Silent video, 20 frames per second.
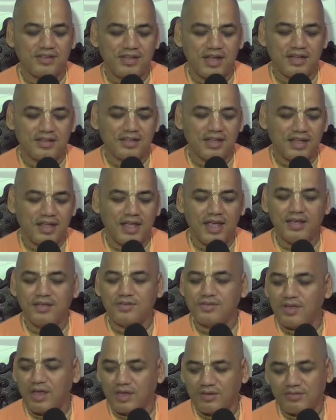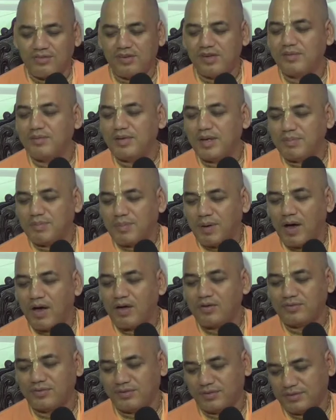they are the kings, extremely
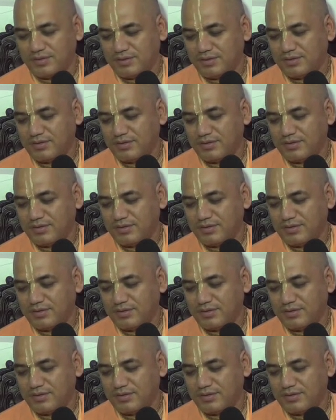powerful.